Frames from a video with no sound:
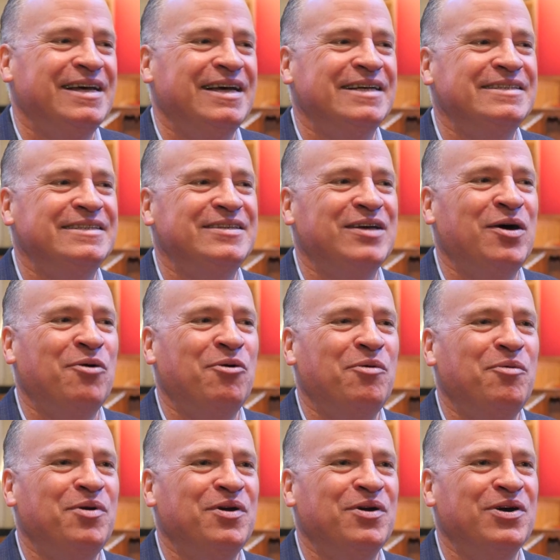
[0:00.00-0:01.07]
And so
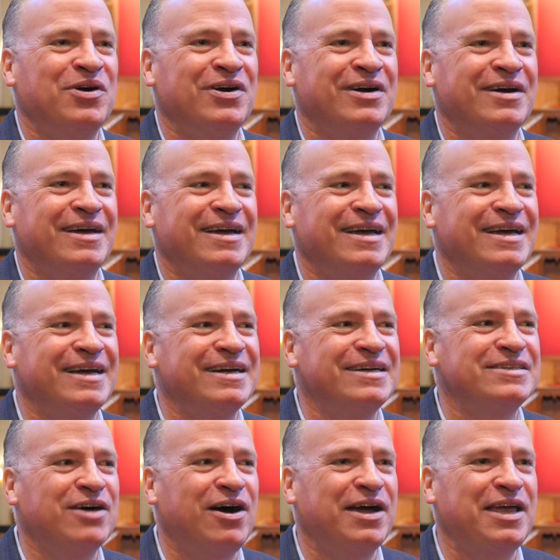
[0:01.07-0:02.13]
when we were
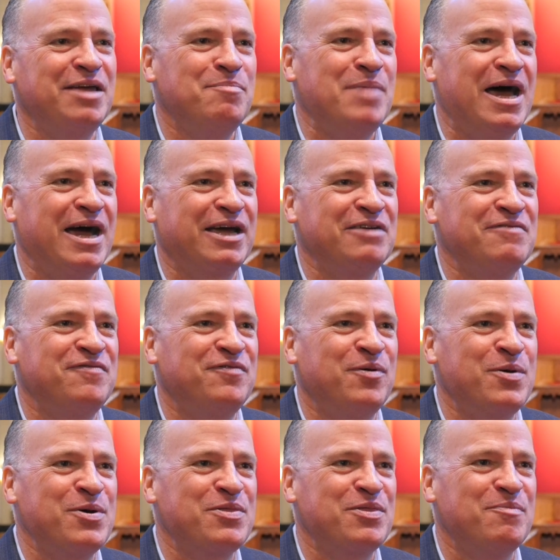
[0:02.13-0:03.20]
talking back and
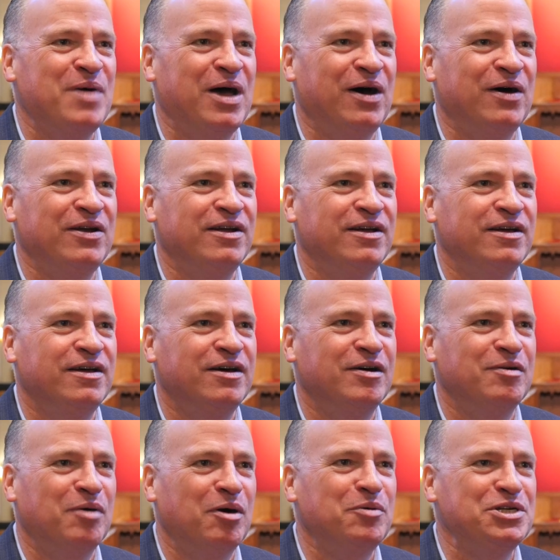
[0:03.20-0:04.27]
forth about
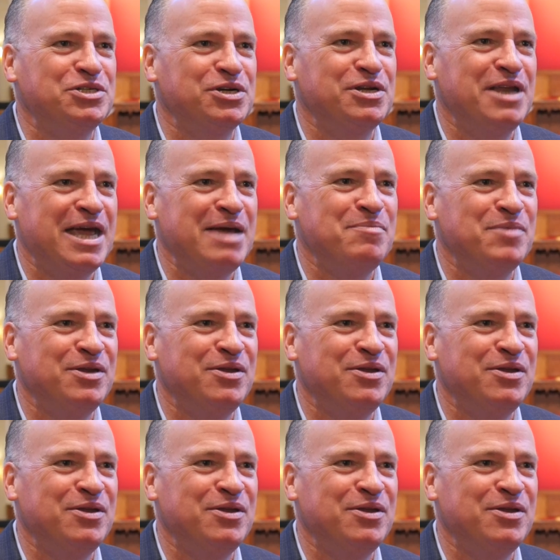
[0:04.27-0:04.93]
what we should name the